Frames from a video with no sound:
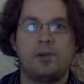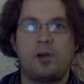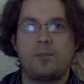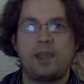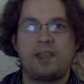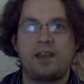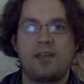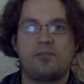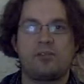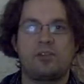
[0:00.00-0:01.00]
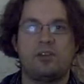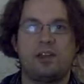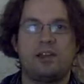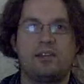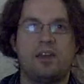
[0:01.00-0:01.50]
I'll make an effort
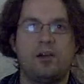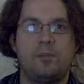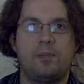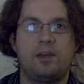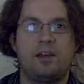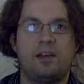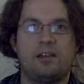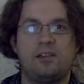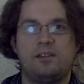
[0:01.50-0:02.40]
uh, help uh,